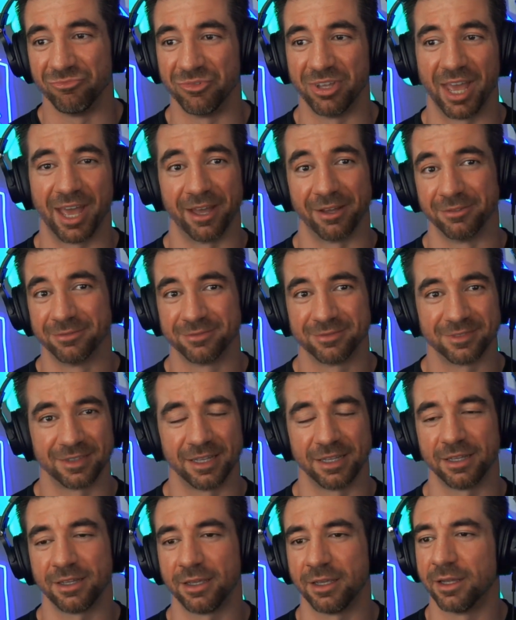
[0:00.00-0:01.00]
yeah,
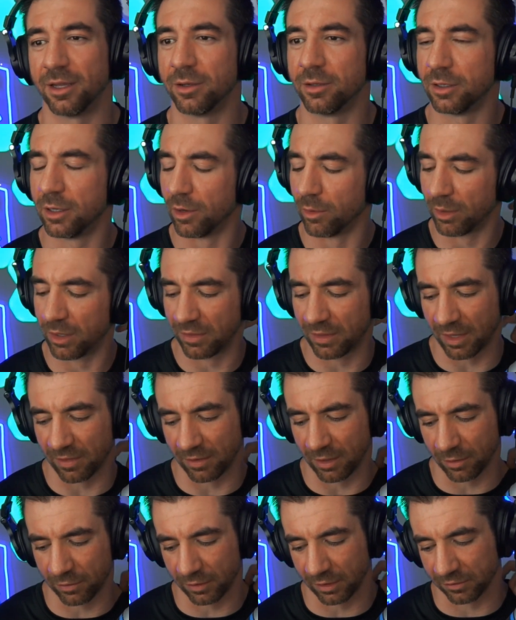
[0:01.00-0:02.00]
uh, you know, and, and
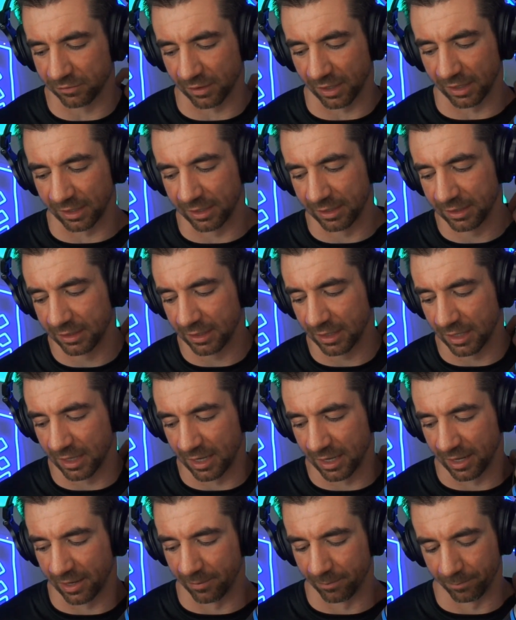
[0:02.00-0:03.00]
the other thing is like
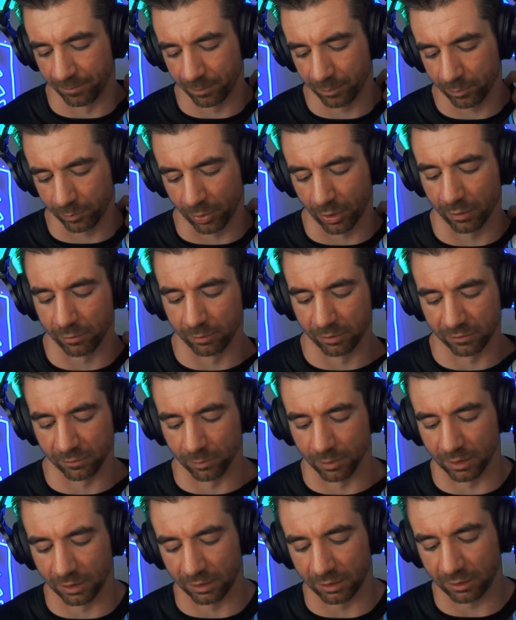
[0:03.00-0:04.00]
um, part of the reason
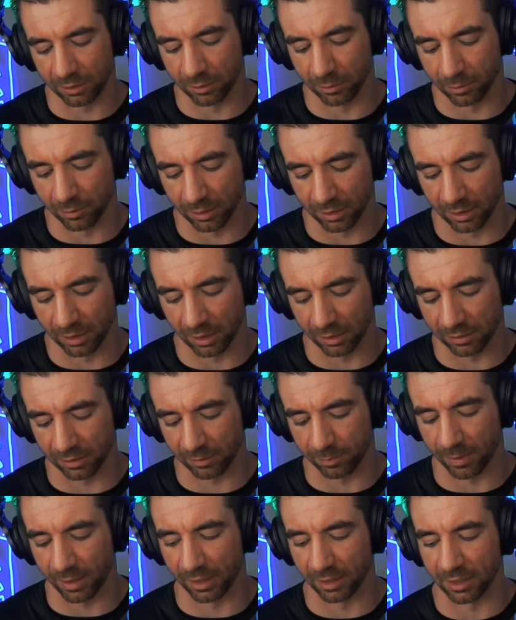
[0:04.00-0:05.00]
why you know I, I,
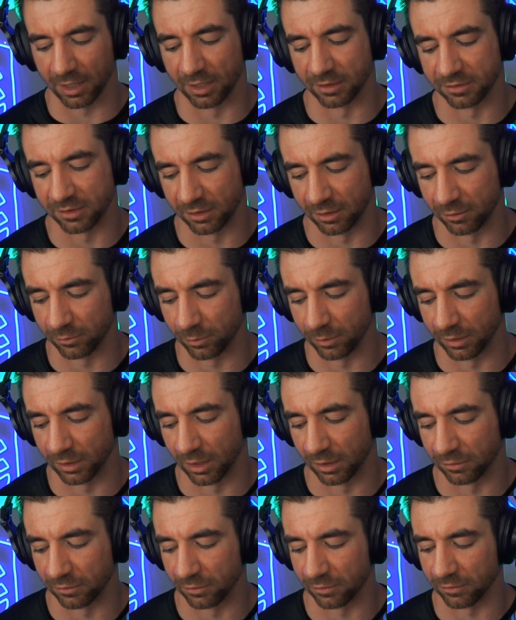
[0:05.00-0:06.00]
think making content is really
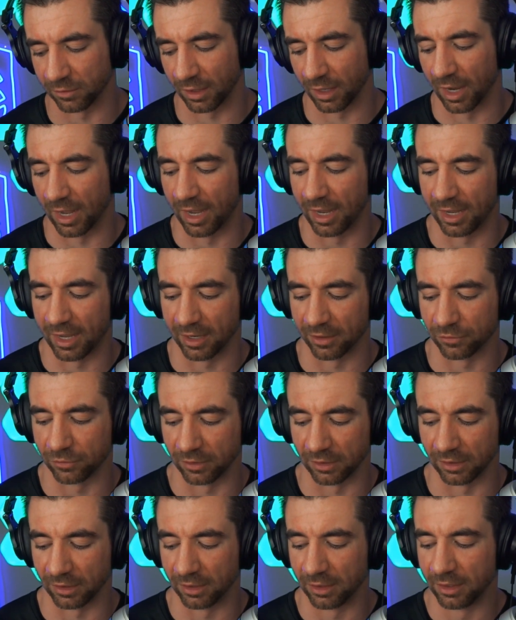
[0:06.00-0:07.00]
nice is like I
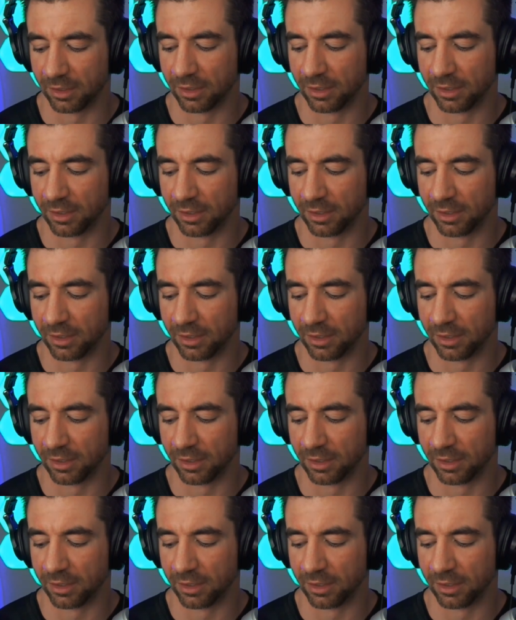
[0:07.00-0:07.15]
actually